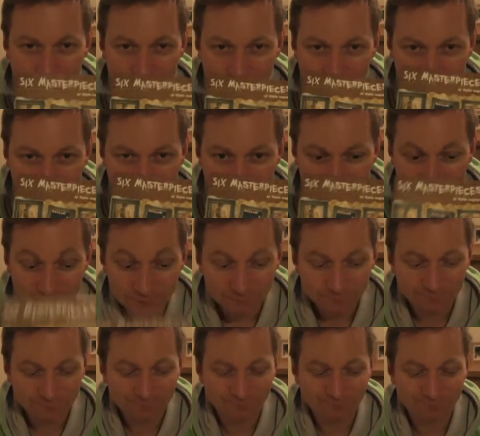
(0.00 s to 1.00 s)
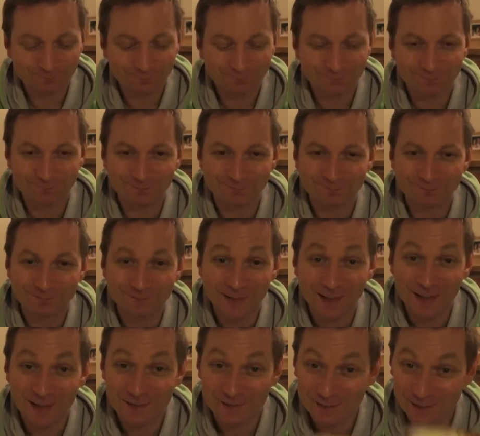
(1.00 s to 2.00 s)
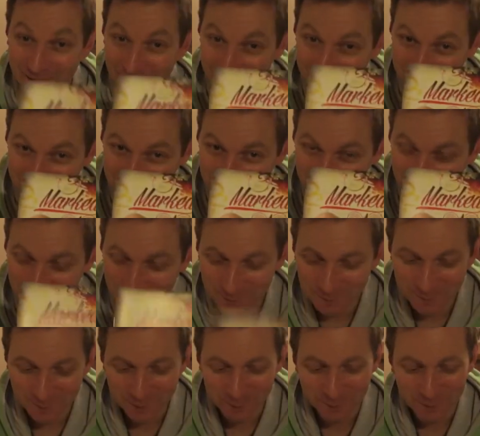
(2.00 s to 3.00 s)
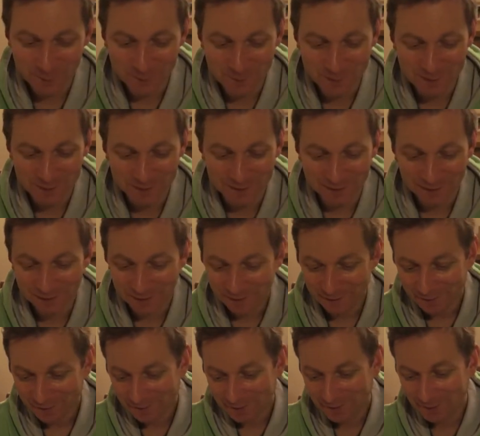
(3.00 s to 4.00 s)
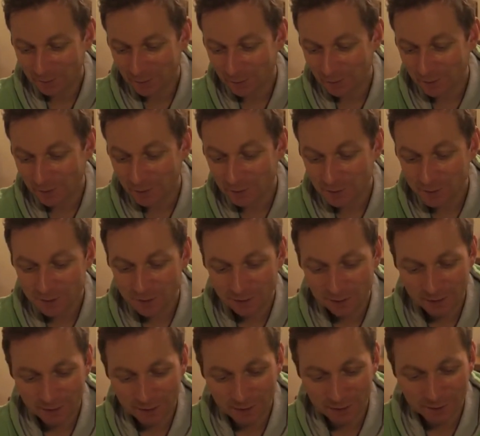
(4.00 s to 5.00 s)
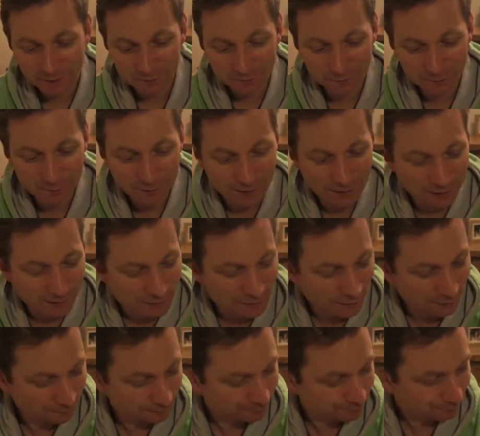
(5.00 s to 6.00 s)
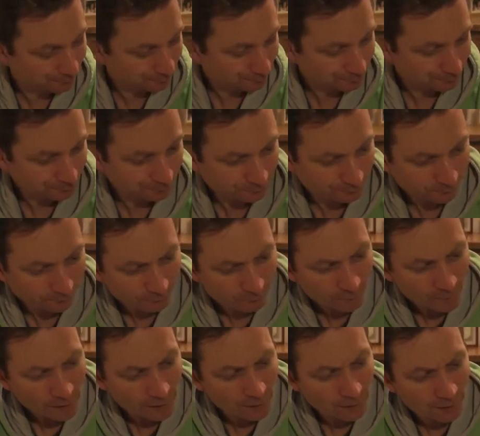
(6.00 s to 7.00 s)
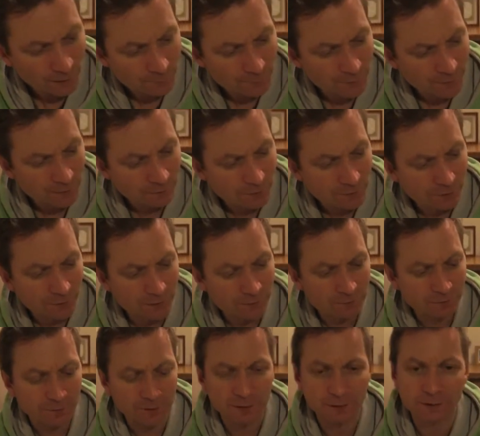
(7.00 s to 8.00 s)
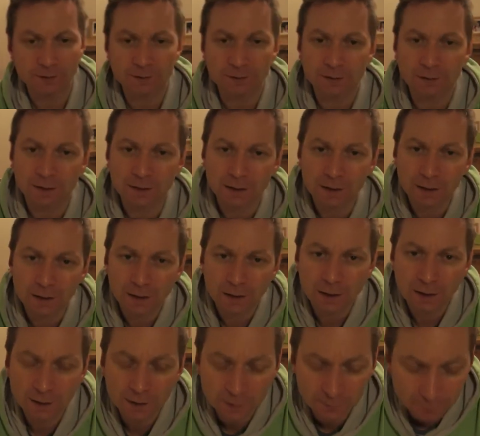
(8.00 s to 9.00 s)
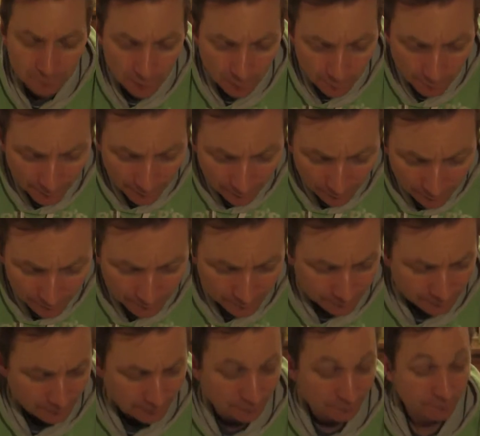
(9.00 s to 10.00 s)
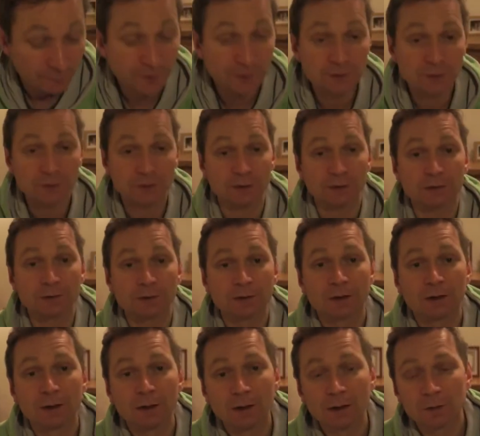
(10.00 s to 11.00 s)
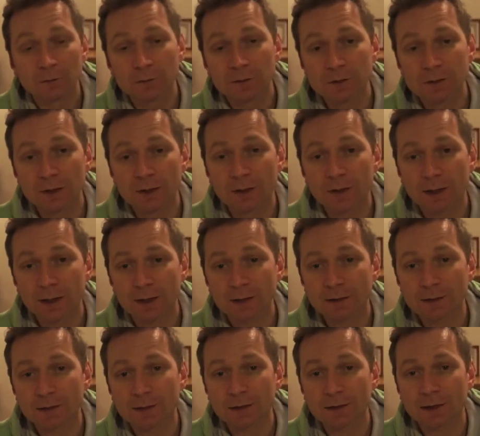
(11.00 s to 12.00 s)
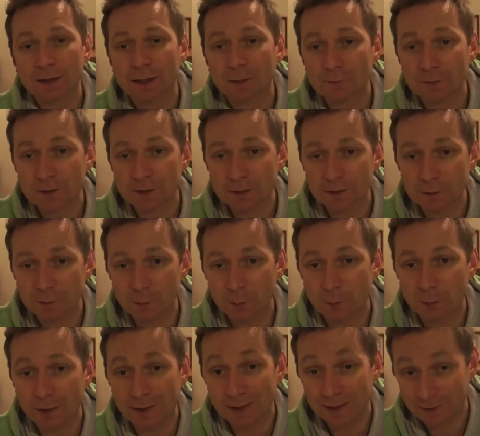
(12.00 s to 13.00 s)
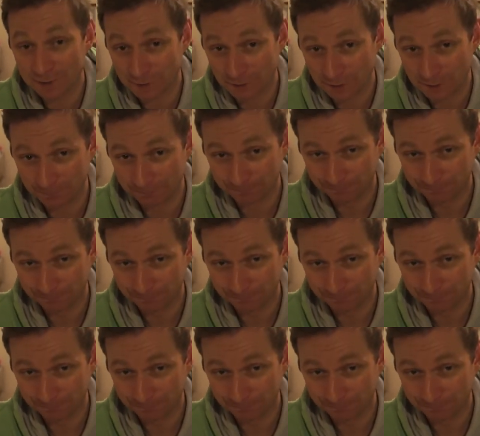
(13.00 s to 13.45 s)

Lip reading: And there. And there. So I'm going to be quite busy. So I've got those from the lecture. The other great thing about the convention was that I had the absolute pleasure